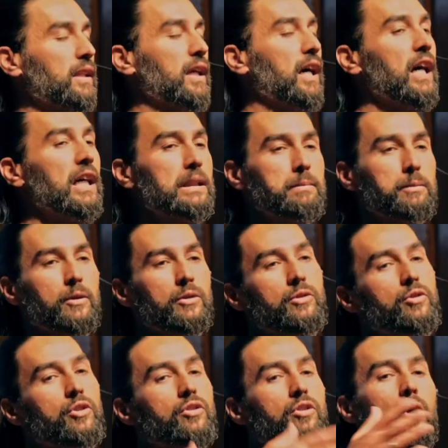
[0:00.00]
the hospital, you
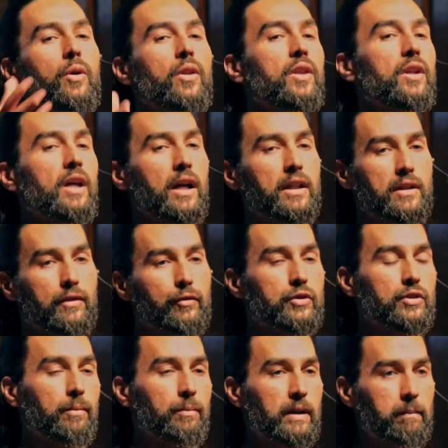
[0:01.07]
just go to the doctor for
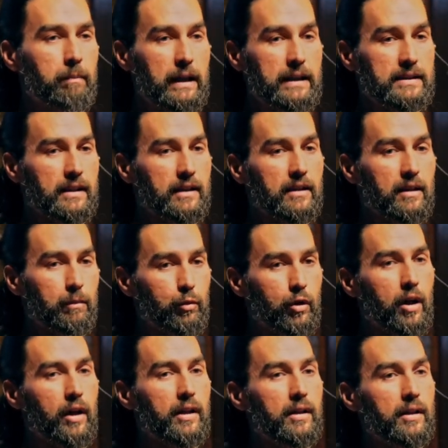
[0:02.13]
something basic
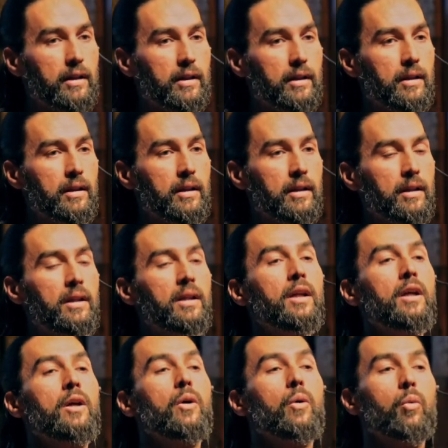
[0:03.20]
abroad.
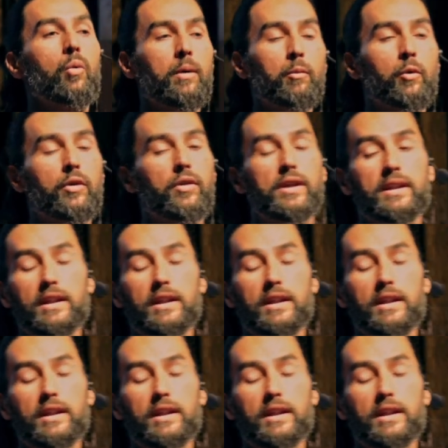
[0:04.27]
One more thing